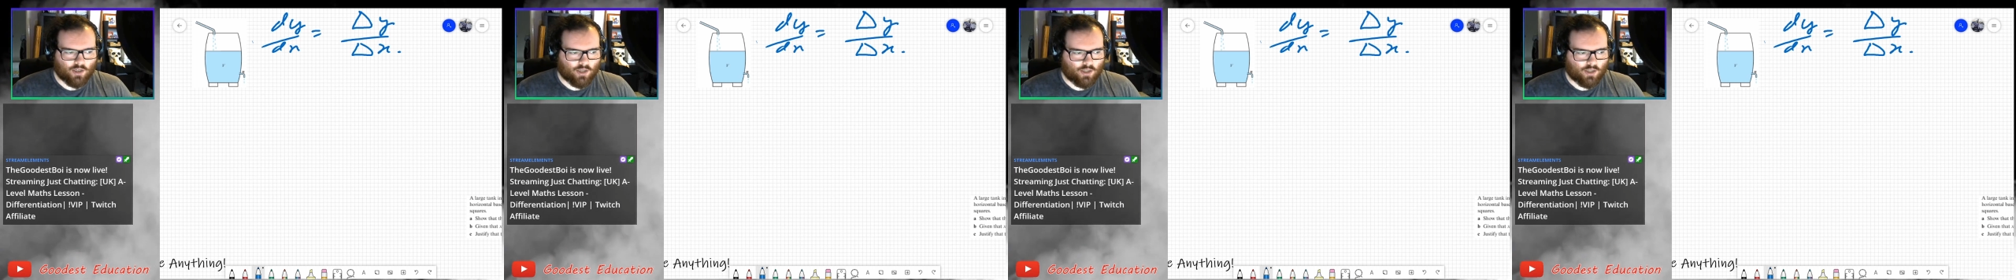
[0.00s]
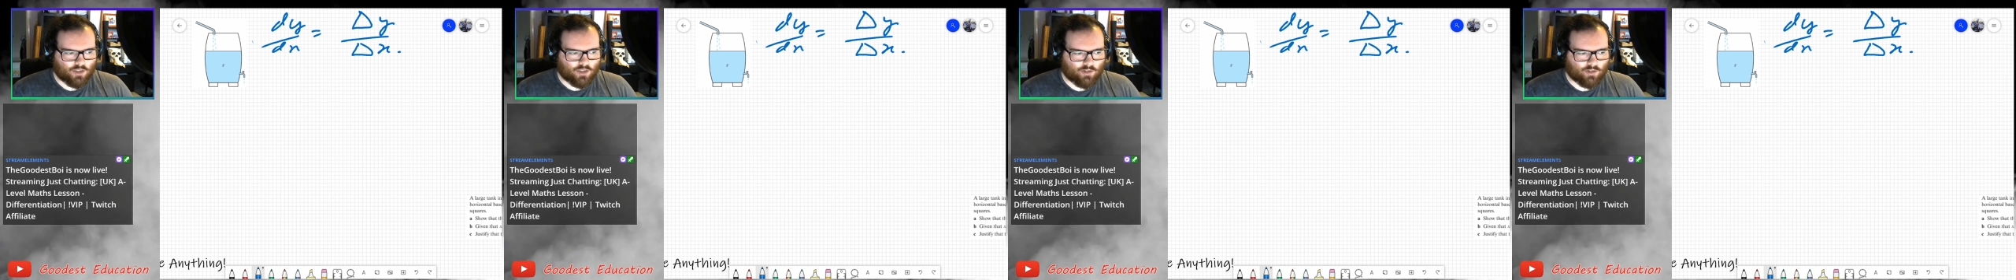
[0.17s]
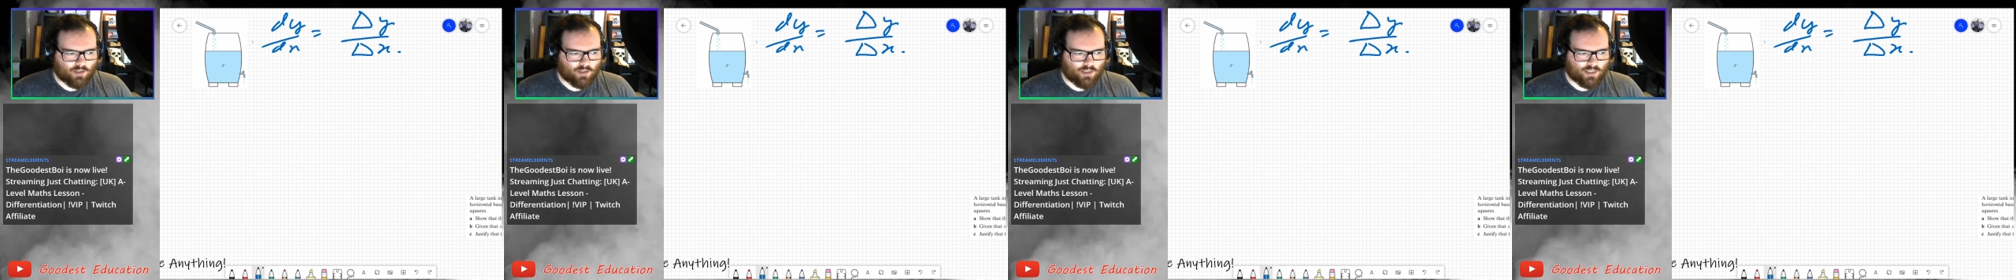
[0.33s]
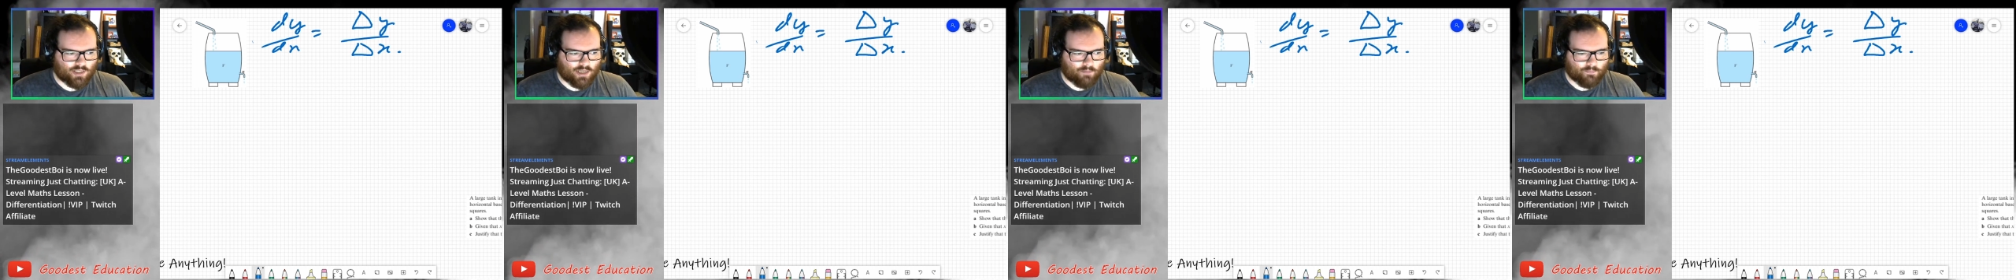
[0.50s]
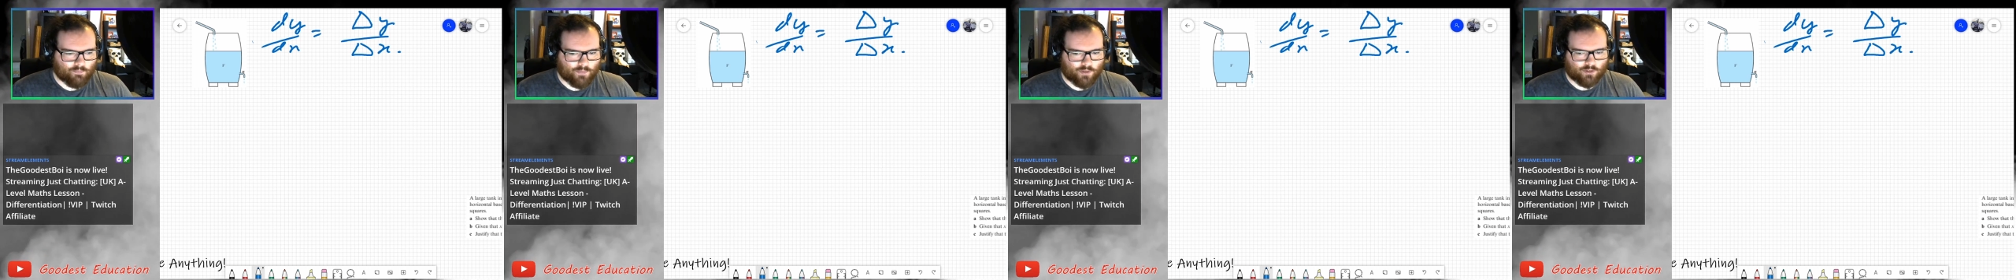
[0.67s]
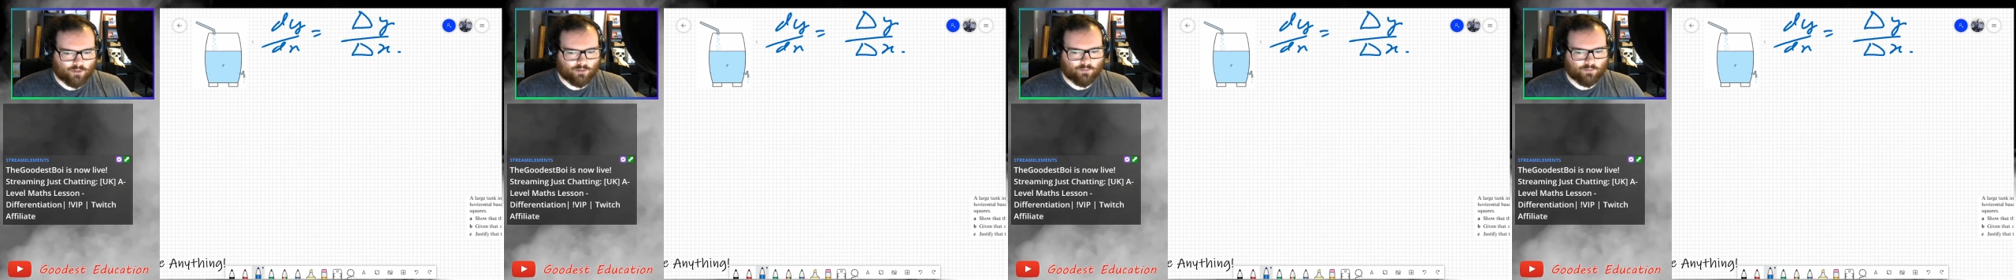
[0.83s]
So
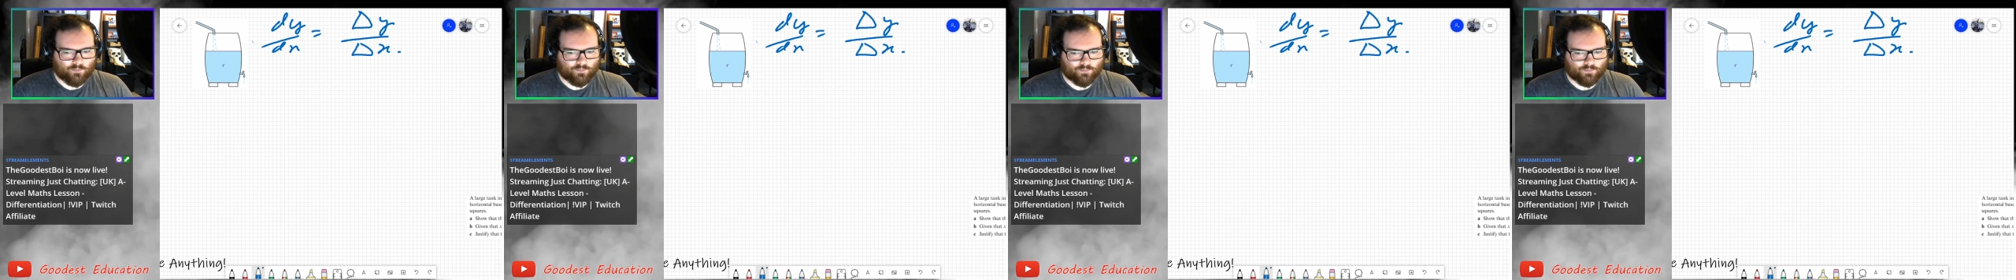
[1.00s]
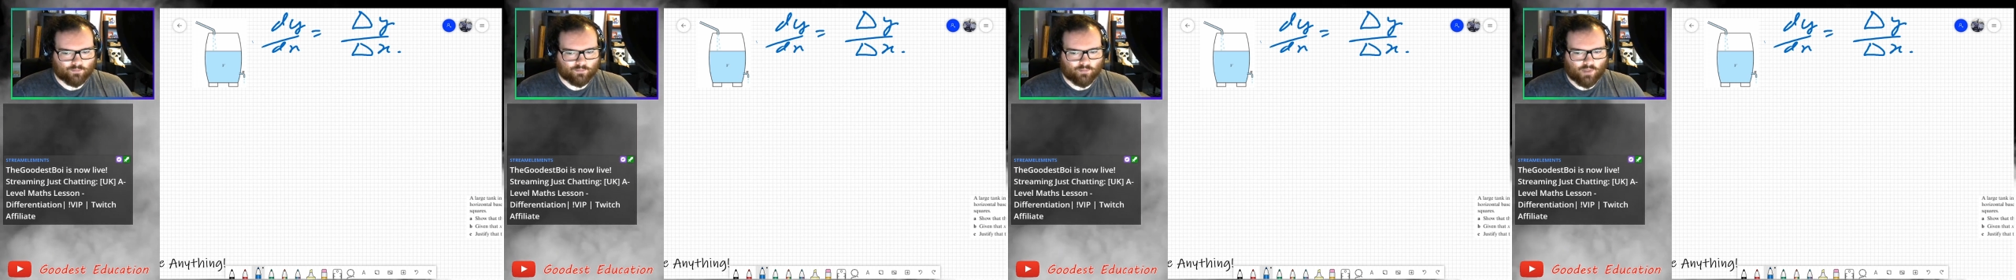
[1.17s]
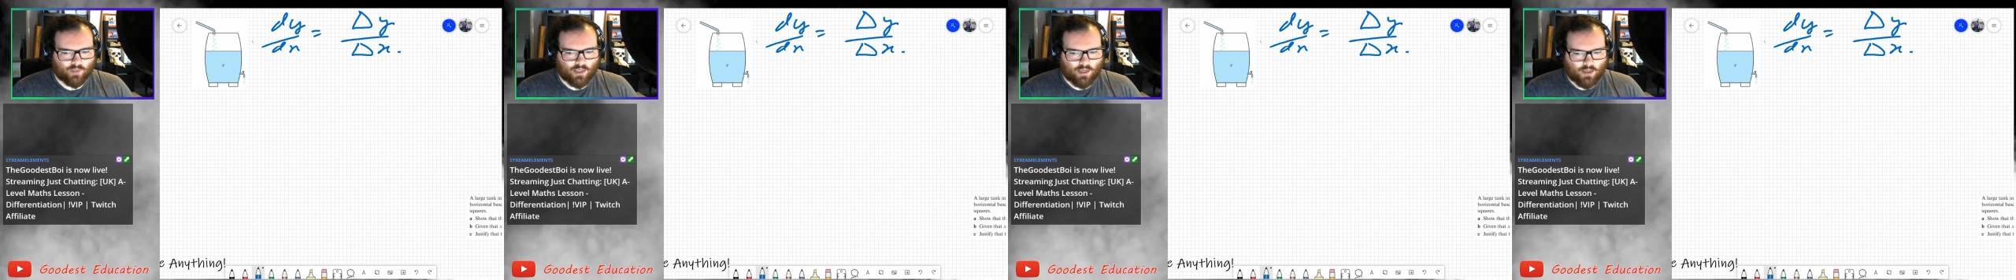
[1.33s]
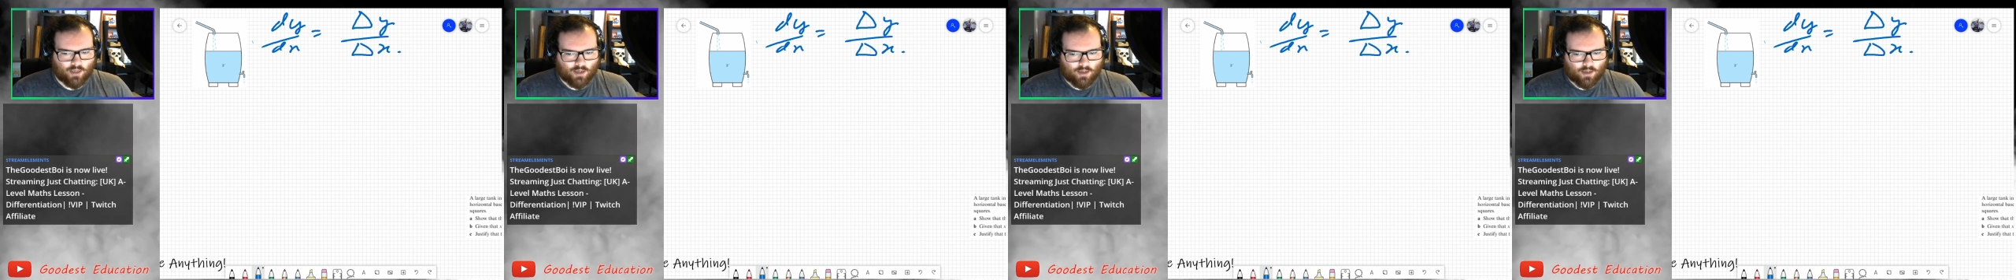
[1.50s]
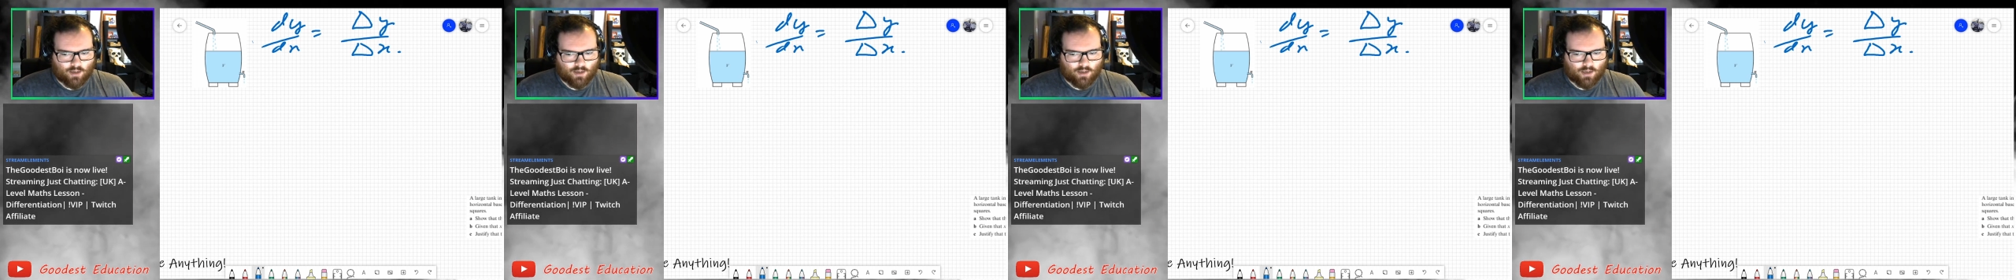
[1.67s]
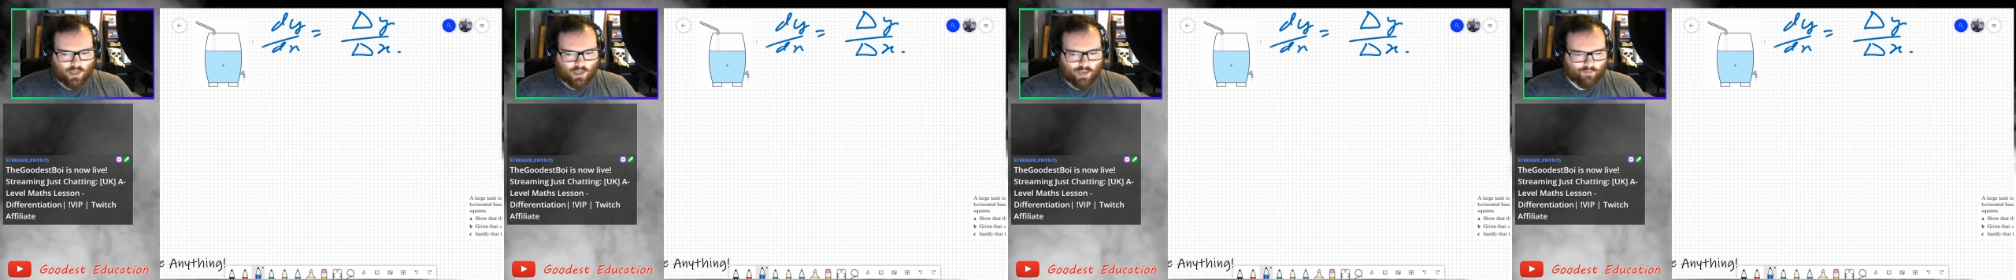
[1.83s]
example,
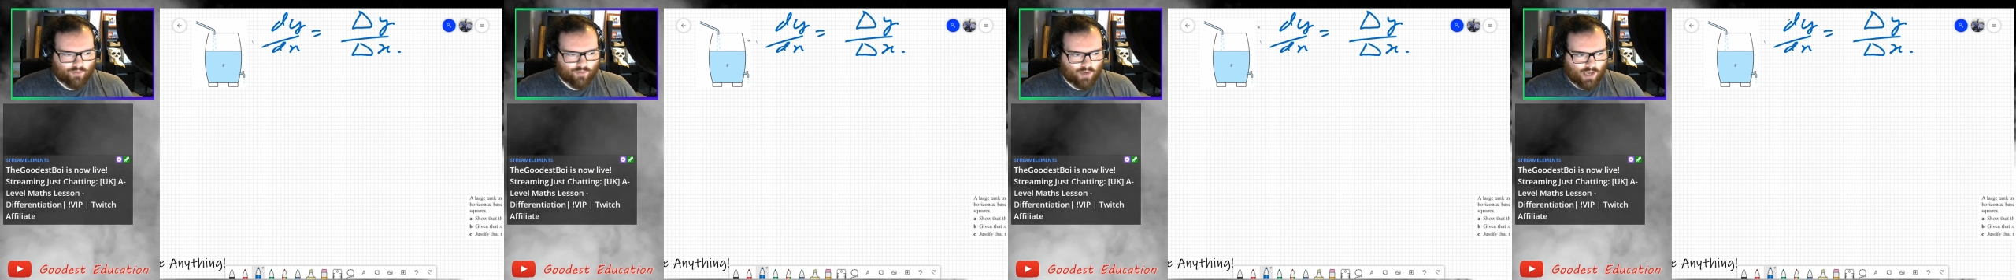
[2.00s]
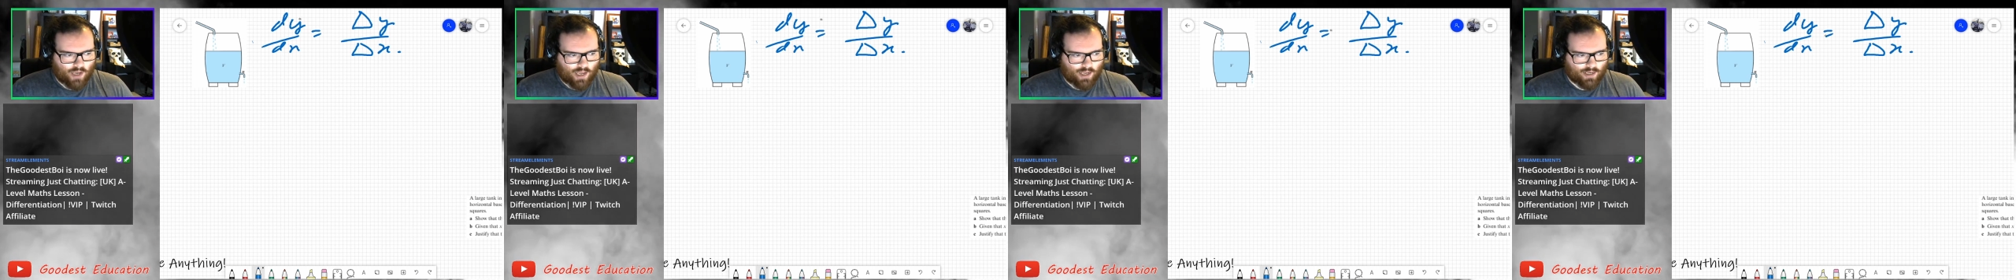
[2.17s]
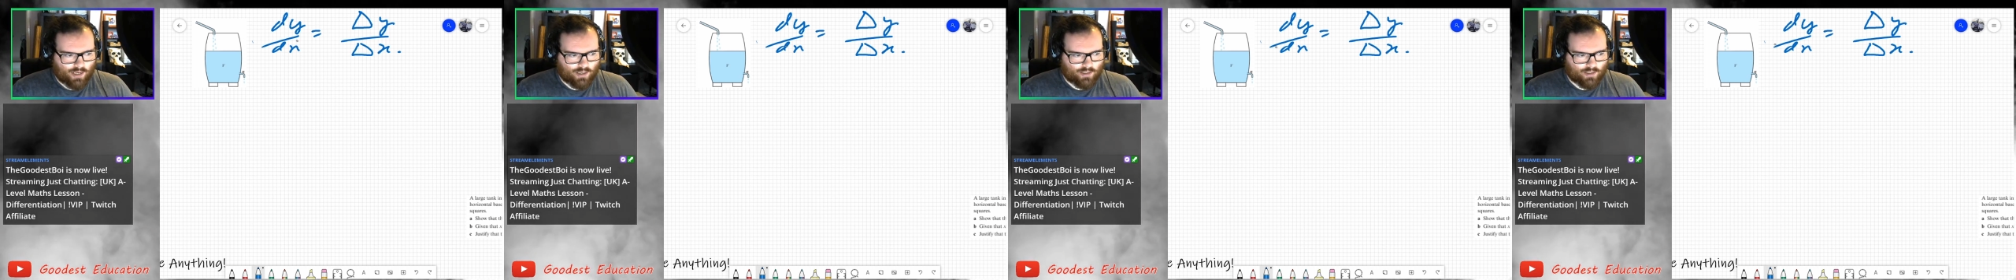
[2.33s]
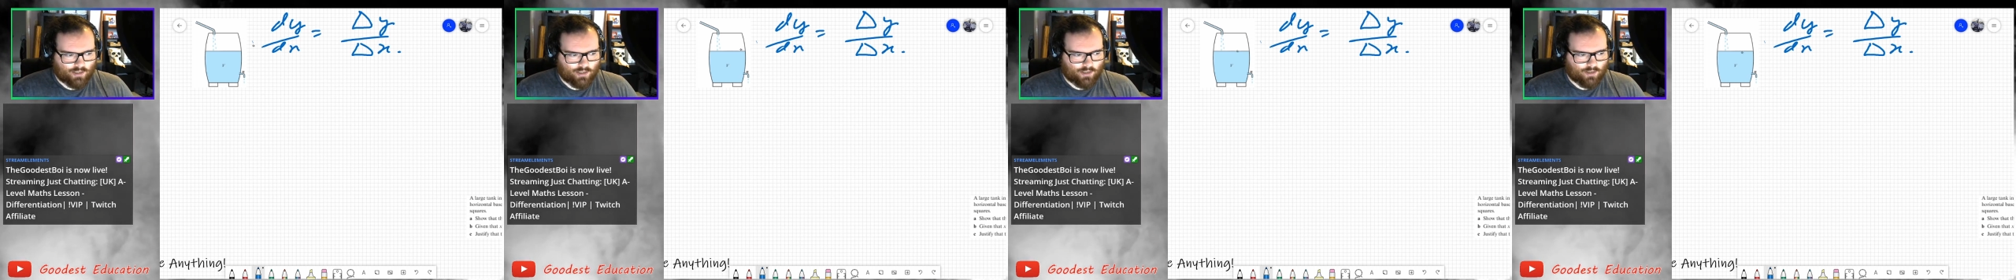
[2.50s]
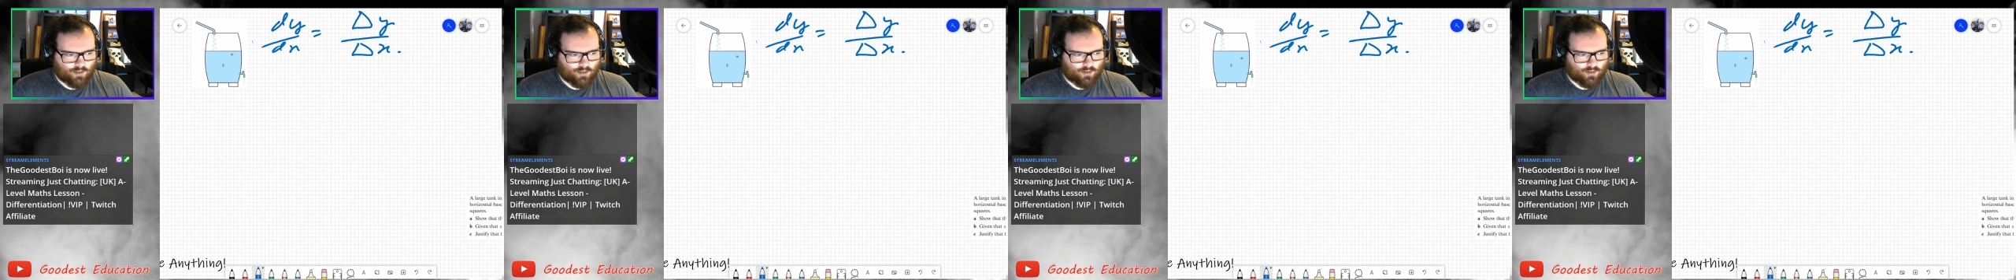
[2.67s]
if you had